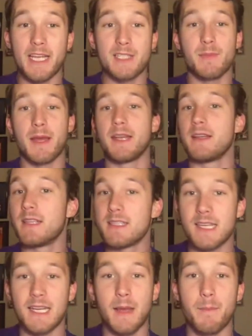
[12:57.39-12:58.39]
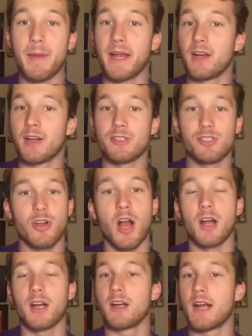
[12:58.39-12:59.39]
baseman. He's going to get bigger,
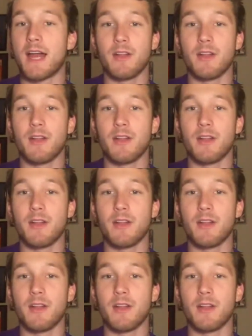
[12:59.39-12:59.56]
stronger.